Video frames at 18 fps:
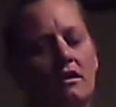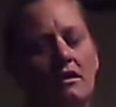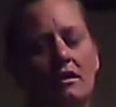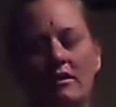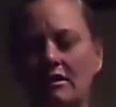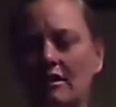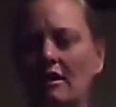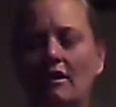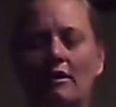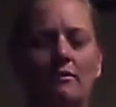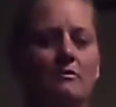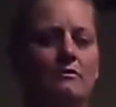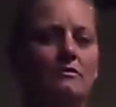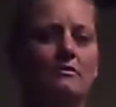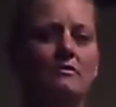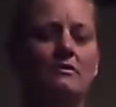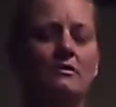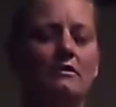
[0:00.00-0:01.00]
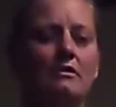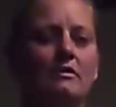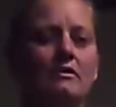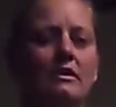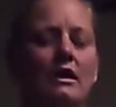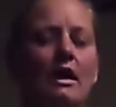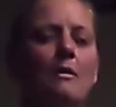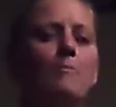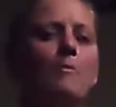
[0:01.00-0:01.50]
No,
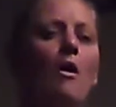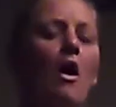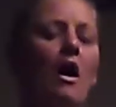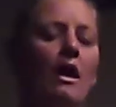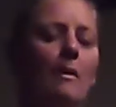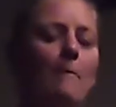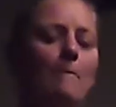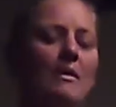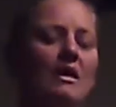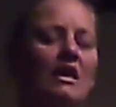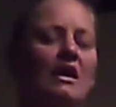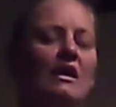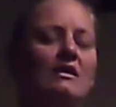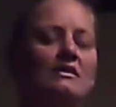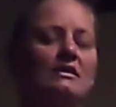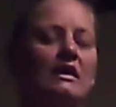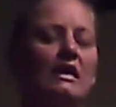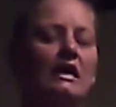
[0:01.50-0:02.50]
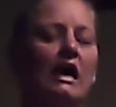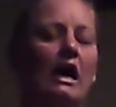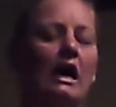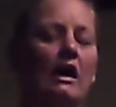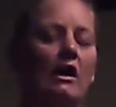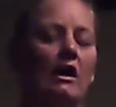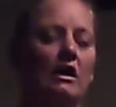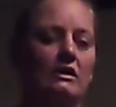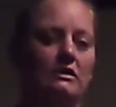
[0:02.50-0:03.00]
they bought it because it got
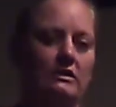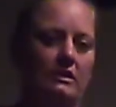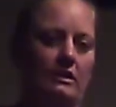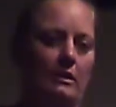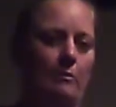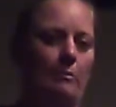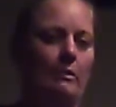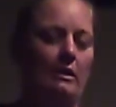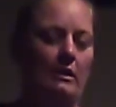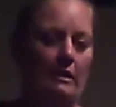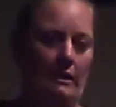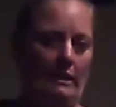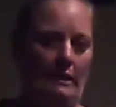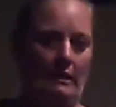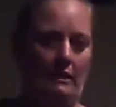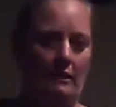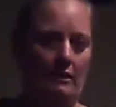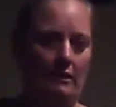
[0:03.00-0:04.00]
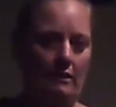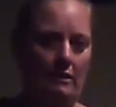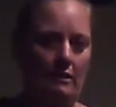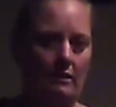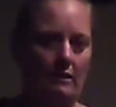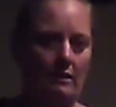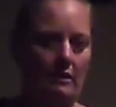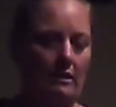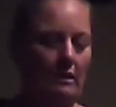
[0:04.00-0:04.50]
onto their body.
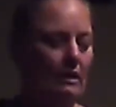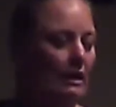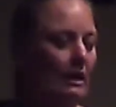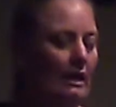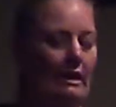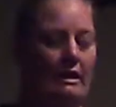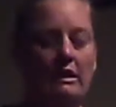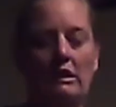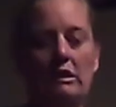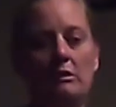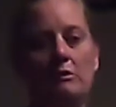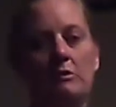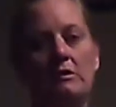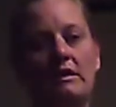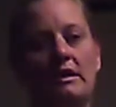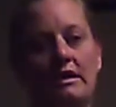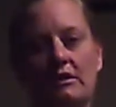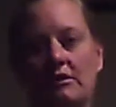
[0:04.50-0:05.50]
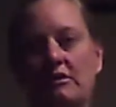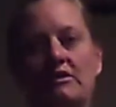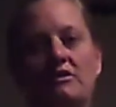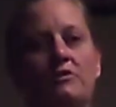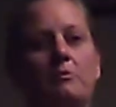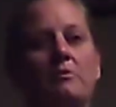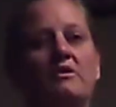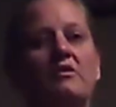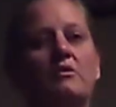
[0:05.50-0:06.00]
I know this
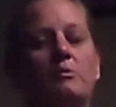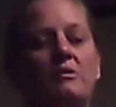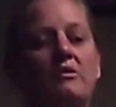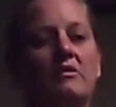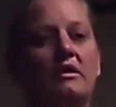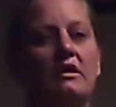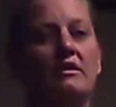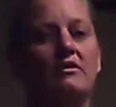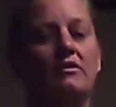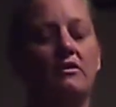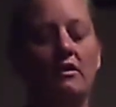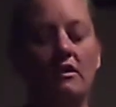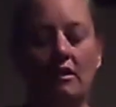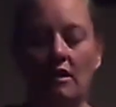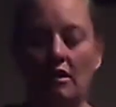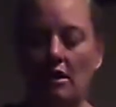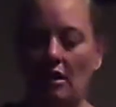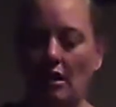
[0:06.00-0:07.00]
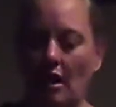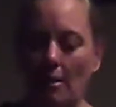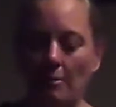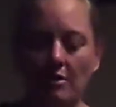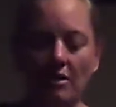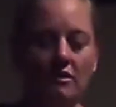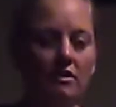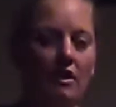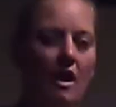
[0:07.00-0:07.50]
from experience. I'm
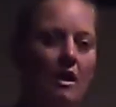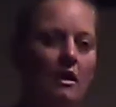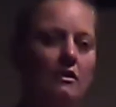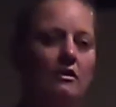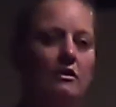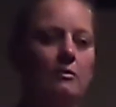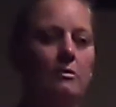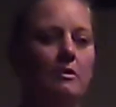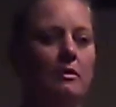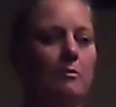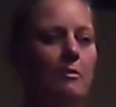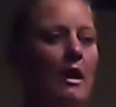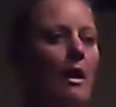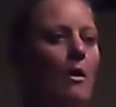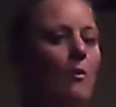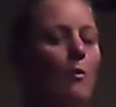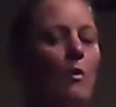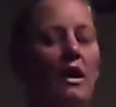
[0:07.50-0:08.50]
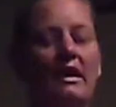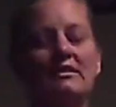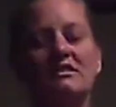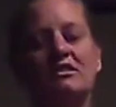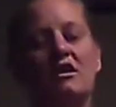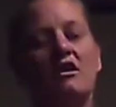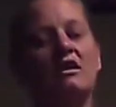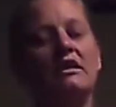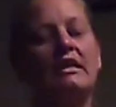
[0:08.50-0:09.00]
going to talk a little bit about when I
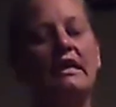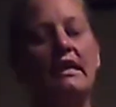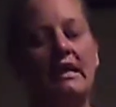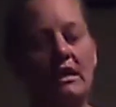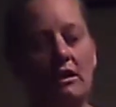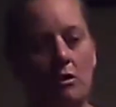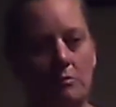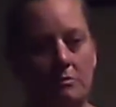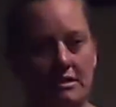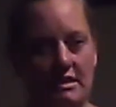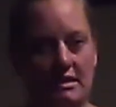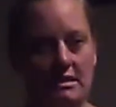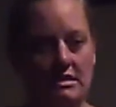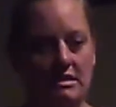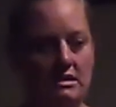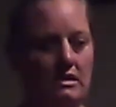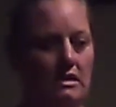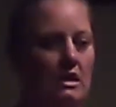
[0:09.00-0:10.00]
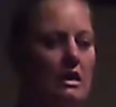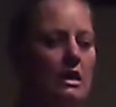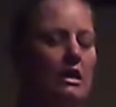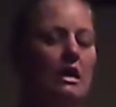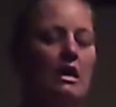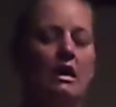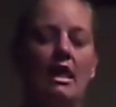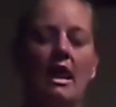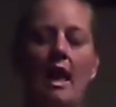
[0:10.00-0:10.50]
started getting obese.
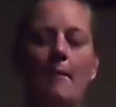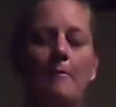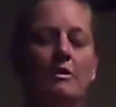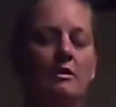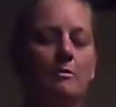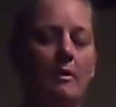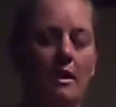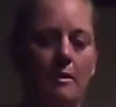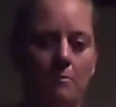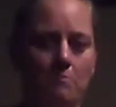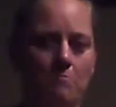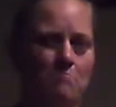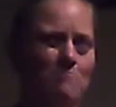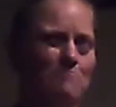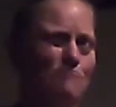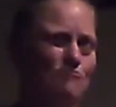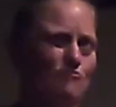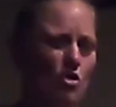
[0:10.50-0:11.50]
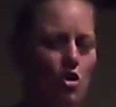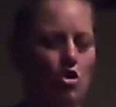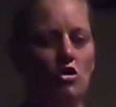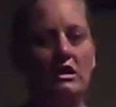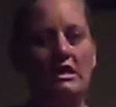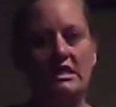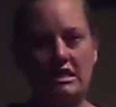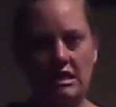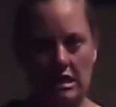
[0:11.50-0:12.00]
It happened in my
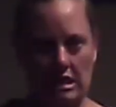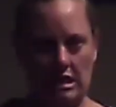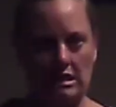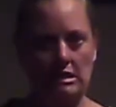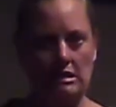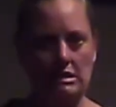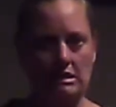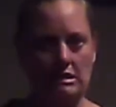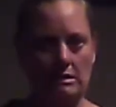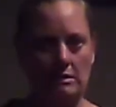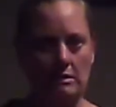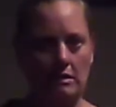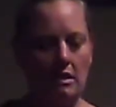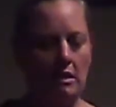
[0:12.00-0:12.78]
early teens.